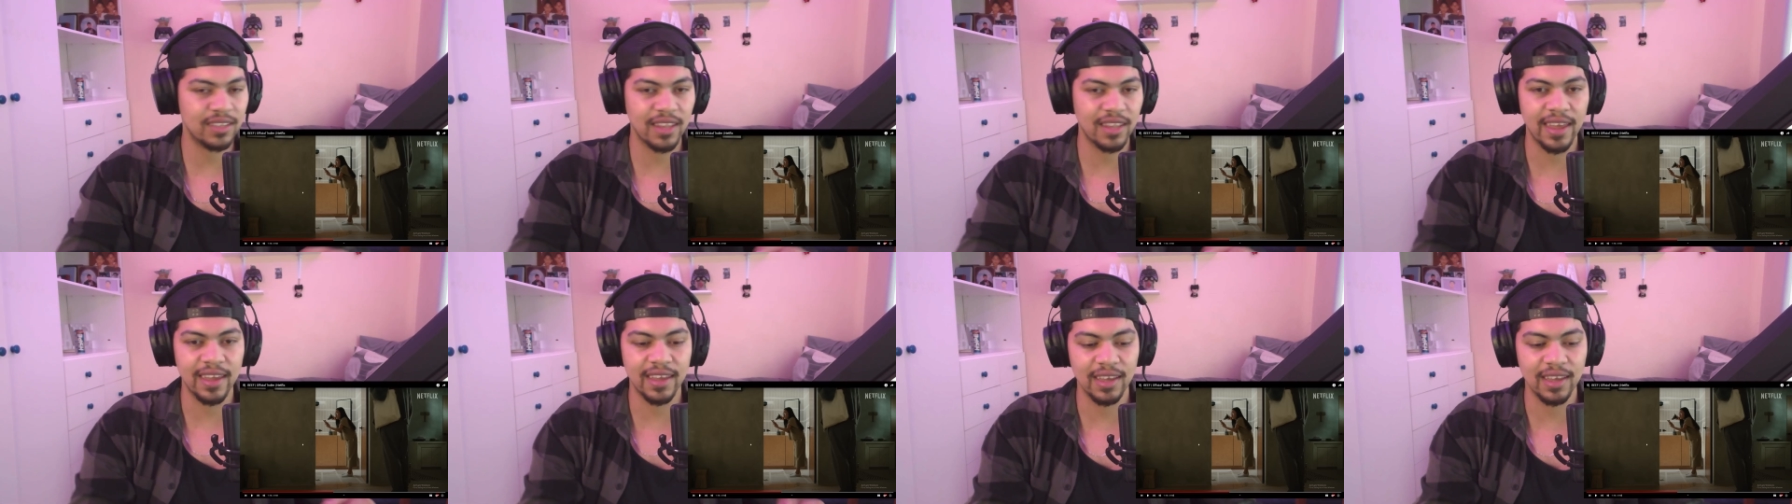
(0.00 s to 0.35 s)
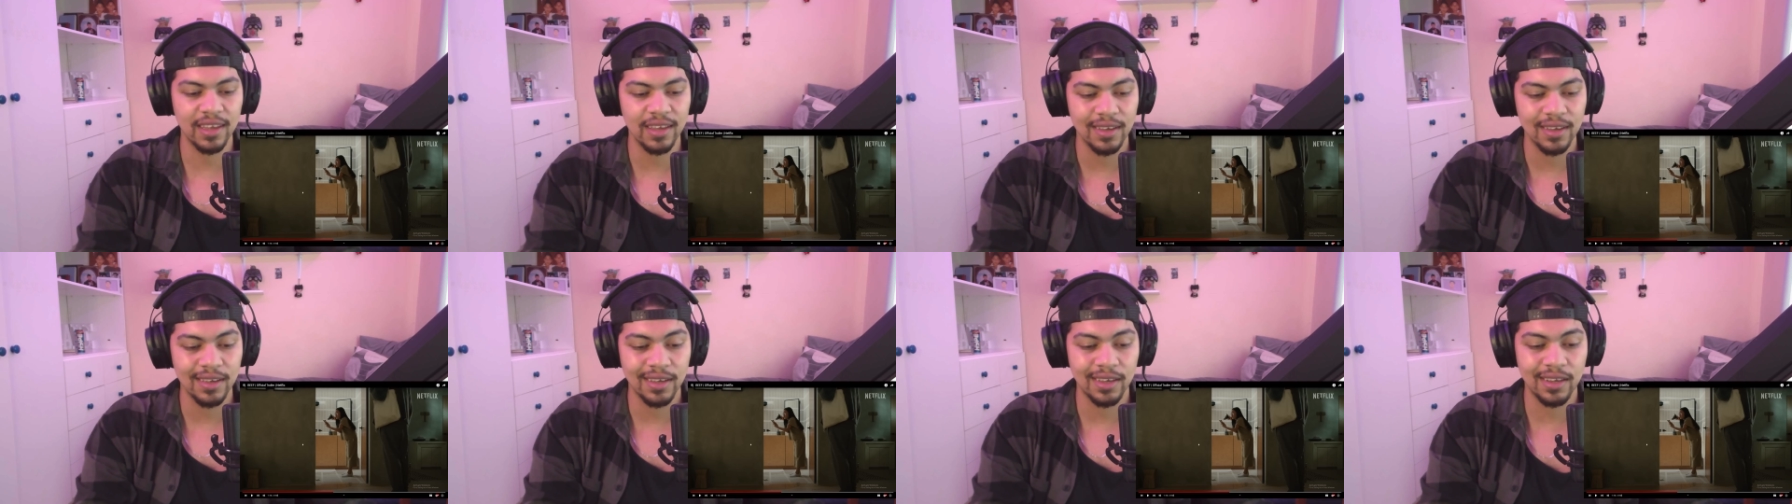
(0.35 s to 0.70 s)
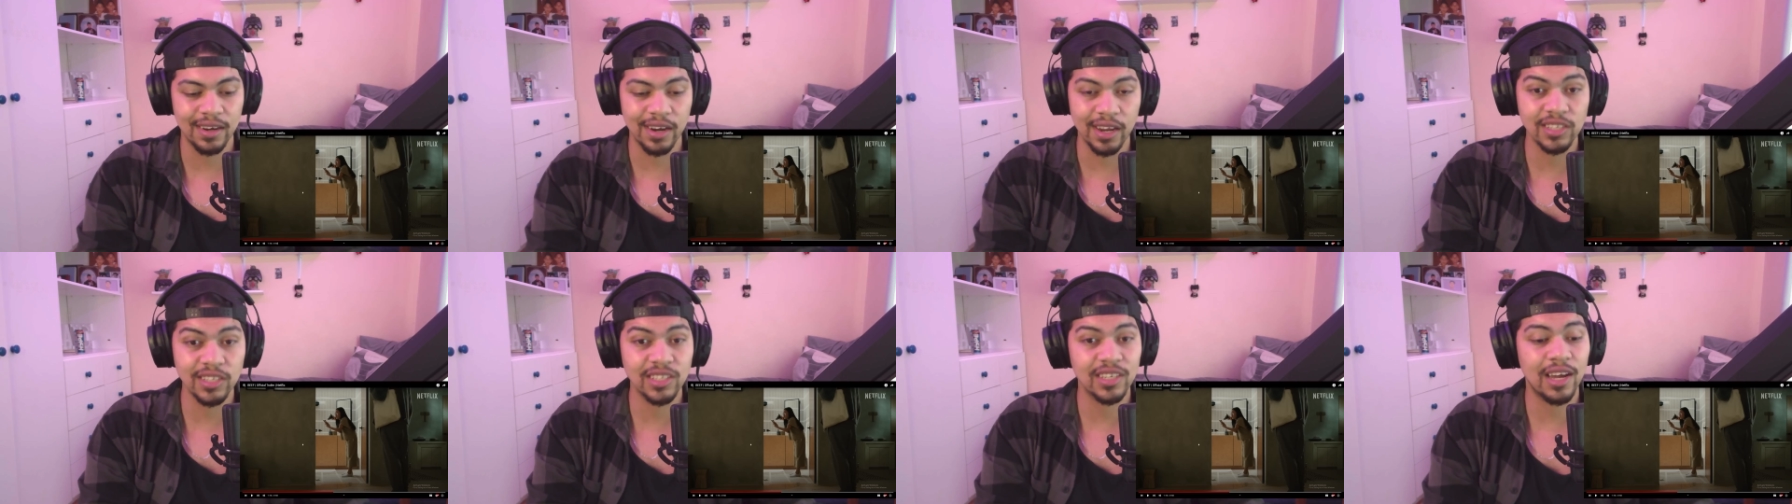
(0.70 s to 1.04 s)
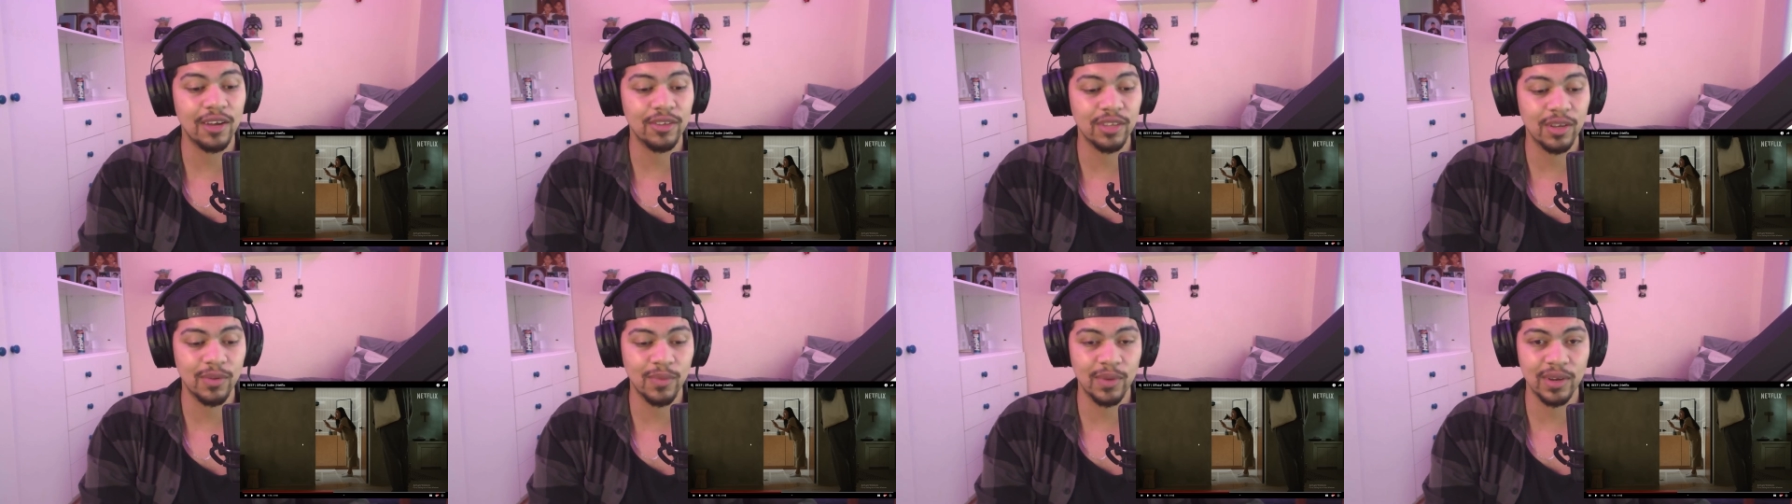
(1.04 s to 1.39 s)
like raging
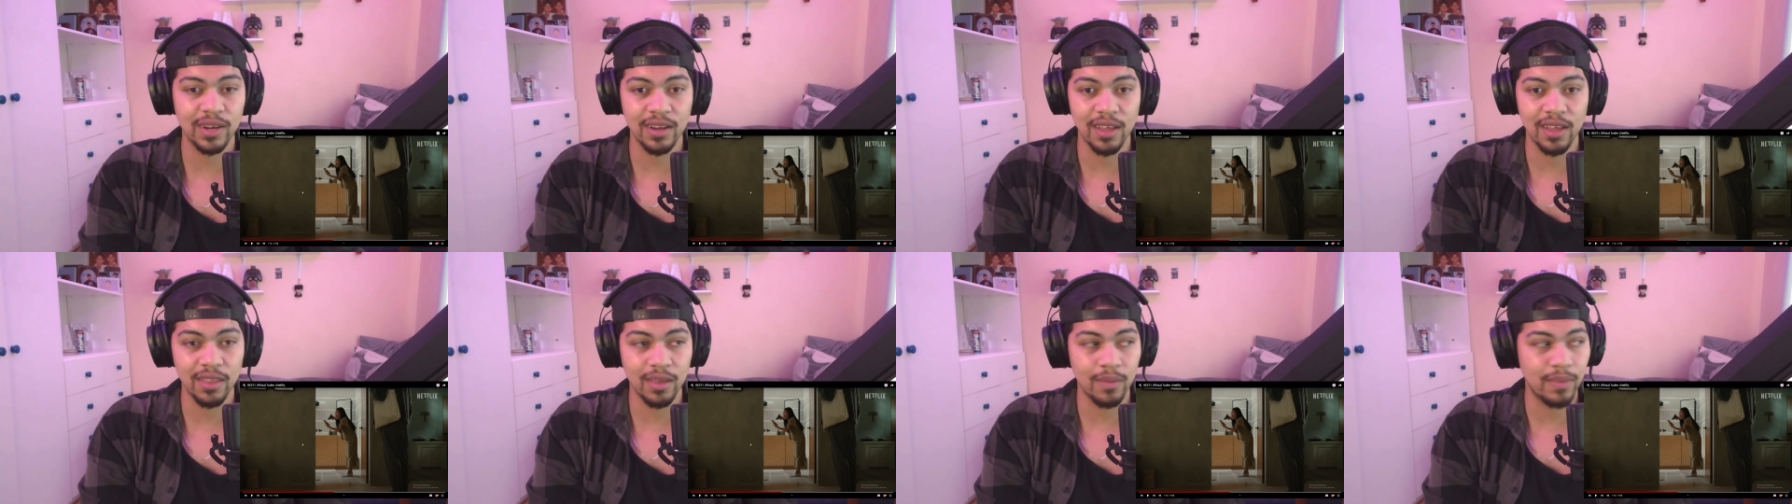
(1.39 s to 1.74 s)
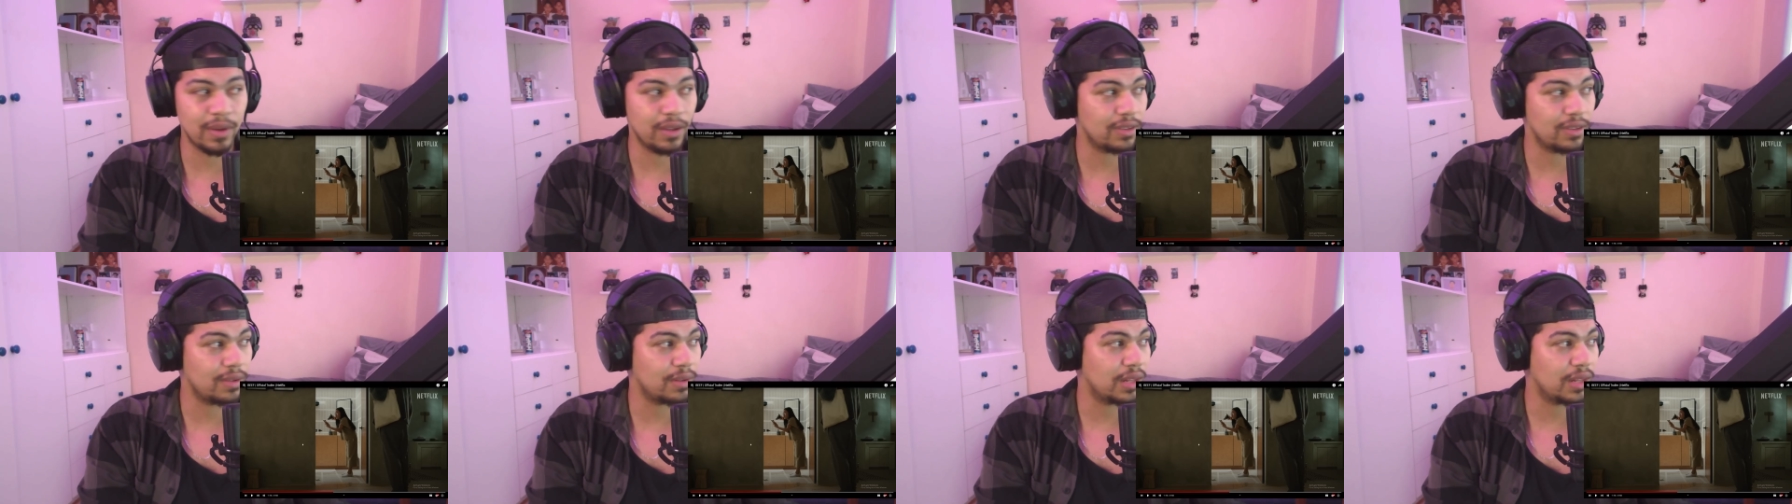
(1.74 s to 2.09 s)
out at one another about it.